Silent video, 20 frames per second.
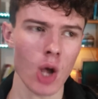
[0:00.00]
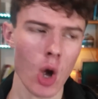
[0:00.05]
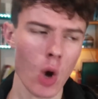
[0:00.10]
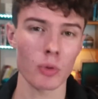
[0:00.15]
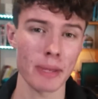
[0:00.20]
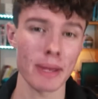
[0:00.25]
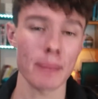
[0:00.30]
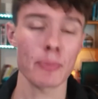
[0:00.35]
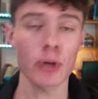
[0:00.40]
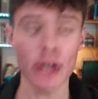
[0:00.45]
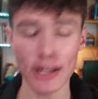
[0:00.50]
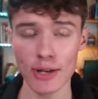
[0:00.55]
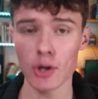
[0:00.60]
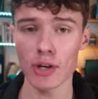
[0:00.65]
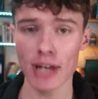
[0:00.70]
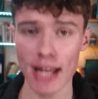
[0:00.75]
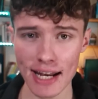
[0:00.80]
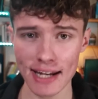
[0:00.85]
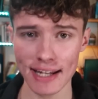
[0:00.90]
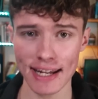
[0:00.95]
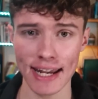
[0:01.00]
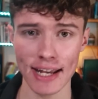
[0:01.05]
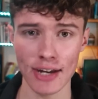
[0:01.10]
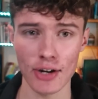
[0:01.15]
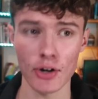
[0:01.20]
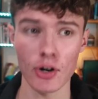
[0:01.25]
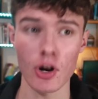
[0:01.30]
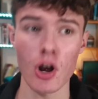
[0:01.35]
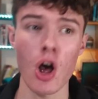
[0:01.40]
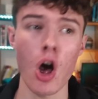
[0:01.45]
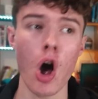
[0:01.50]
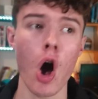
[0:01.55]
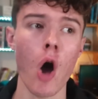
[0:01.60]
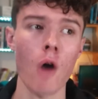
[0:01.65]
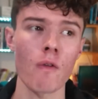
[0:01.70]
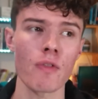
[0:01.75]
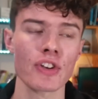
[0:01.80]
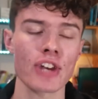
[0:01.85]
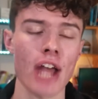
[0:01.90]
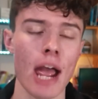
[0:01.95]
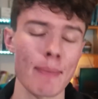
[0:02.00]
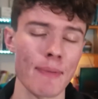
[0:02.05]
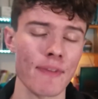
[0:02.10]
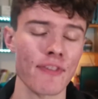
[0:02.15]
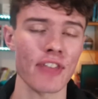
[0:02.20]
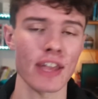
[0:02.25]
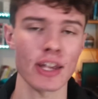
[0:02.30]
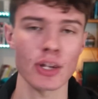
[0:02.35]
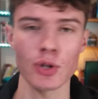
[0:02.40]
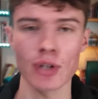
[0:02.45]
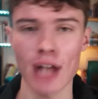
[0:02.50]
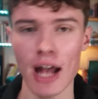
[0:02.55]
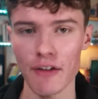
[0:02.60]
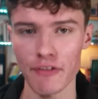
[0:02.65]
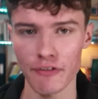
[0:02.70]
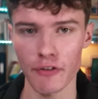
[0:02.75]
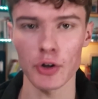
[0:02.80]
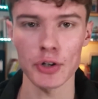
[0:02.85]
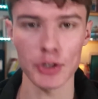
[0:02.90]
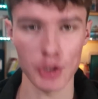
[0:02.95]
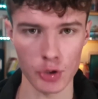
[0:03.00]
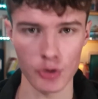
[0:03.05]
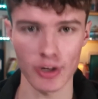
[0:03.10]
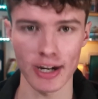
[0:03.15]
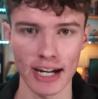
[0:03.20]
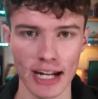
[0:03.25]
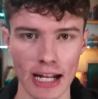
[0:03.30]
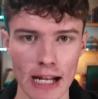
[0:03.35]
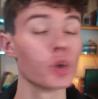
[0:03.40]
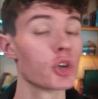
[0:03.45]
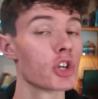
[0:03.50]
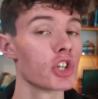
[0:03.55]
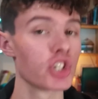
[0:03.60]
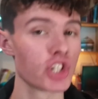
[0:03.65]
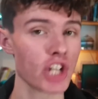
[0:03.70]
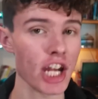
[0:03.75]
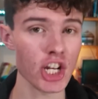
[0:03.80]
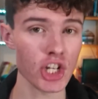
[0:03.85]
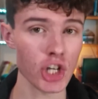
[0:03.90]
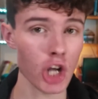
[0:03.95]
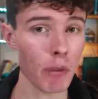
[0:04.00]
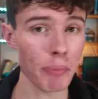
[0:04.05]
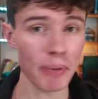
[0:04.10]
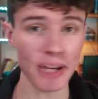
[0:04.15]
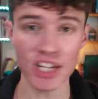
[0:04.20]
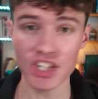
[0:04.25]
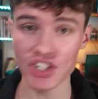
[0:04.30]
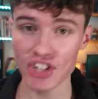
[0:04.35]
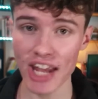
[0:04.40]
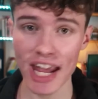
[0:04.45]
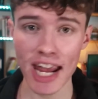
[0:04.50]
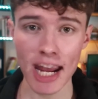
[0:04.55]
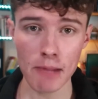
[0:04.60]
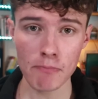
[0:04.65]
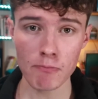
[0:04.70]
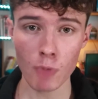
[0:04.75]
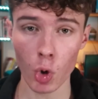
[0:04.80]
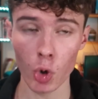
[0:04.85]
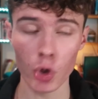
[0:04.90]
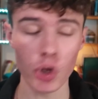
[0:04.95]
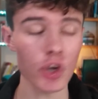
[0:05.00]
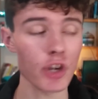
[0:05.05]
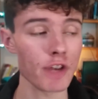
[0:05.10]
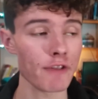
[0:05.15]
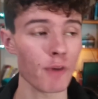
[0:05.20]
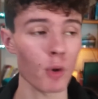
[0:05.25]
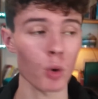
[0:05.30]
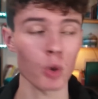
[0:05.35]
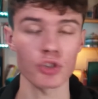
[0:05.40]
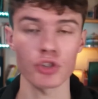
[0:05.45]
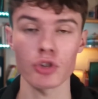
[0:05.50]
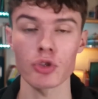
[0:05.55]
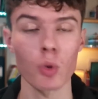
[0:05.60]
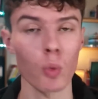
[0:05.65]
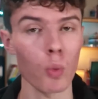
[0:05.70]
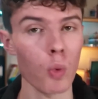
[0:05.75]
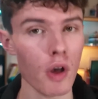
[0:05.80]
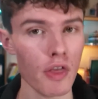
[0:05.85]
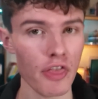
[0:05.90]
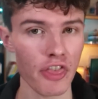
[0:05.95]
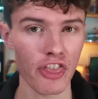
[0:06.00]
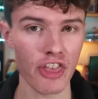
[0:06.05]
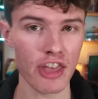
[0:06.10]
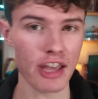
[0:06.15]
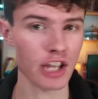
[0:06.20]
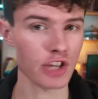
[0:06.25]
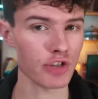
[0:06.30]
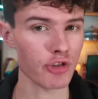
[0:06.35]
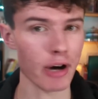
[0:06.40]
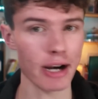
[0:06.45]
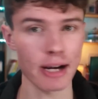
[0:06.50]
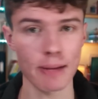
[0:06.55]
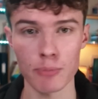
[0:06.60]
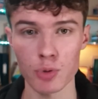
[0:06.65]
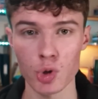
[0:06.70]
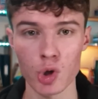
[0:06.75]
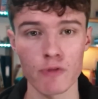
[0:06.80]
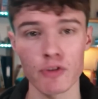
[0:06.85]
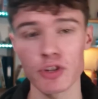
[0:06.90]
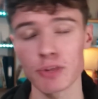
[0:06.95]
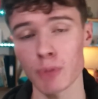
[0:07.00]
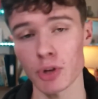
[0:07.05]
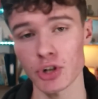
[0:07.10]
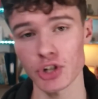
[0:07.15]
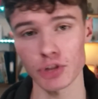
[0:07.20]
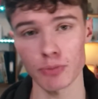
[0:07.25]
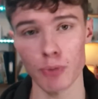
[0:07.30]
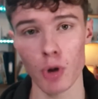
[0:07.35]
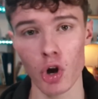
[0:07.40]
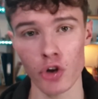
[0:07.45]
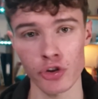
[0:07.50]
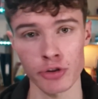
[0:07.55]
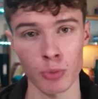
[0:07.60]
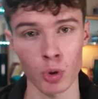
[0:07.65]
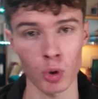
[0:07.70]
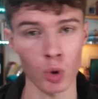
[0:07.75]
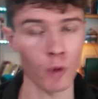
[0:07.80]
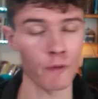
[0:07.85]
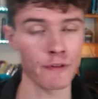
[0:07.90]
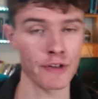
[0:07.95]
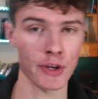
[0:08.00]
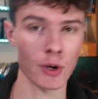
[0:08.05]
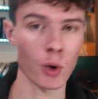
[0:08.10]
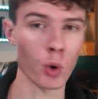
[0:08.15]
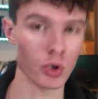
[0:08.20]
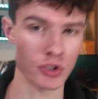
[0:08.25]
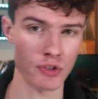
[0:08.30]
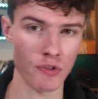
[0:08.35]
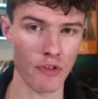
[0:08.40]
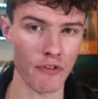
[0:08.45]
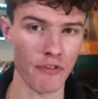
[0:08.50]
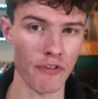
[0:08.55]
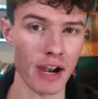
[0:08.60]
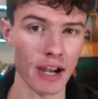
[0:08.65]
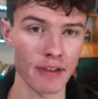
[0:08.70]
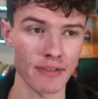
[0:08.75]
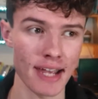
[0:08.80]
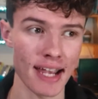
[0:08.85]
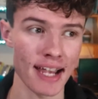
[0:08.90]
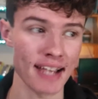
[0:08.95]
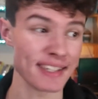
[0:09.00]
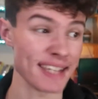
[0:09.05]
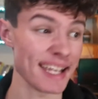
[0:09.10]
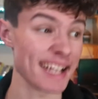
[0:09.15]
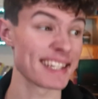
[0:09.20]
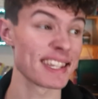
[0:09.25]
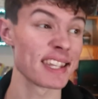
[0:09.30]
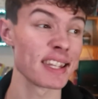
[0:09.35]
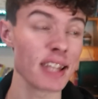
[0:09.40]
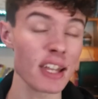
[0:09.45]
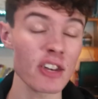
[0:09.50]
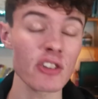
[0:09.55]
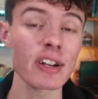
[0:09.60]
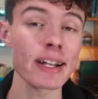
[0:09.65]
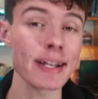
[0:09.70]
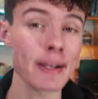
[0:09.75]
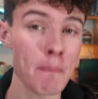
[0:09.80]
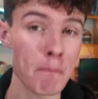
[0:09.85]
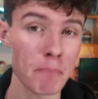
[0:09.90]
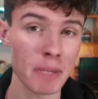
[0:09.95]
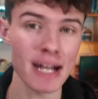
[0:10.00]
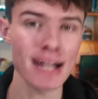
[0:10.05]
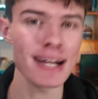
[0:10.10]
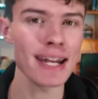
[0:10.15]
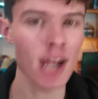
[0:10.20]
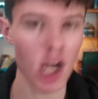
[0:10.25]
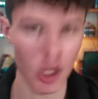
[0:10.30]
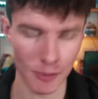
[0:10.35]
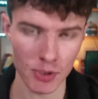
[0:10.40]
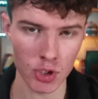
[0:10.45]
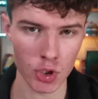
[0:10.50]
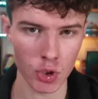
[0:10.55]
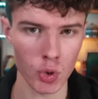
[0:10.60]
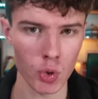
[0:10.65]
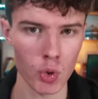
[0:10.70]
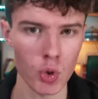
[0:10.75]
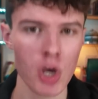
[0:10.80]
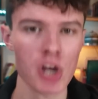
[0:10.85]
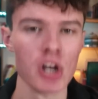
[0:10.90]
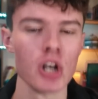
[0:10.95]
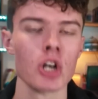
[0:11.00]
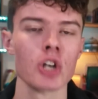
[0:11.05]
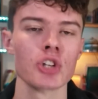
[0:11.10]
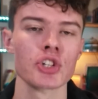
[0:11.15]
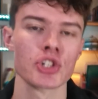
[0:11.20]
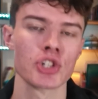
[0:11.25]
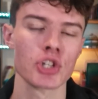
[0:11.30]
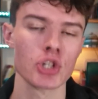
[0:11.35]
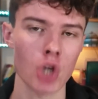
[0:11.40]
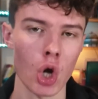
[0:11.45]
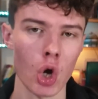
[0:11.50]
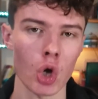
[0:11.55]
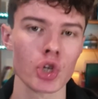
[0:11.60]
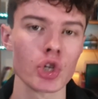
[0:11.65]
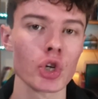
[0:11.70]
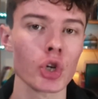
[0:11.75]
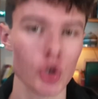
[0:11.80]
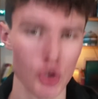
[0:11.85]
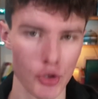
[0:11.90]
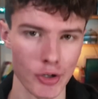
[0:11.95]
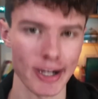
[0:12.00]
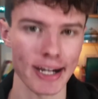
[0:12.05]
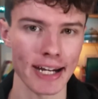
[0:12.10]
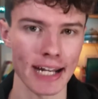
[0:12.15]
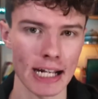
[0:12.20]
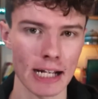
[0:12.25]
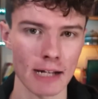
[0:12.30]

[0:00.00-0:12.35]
would be a pretty good indicator of the type of thing you'd have fun creating. You can change it up each day, or you can focus on the one thing and try and improve as much as possible over the course of the five days. It's literally completely up to you, just as long as you're creating.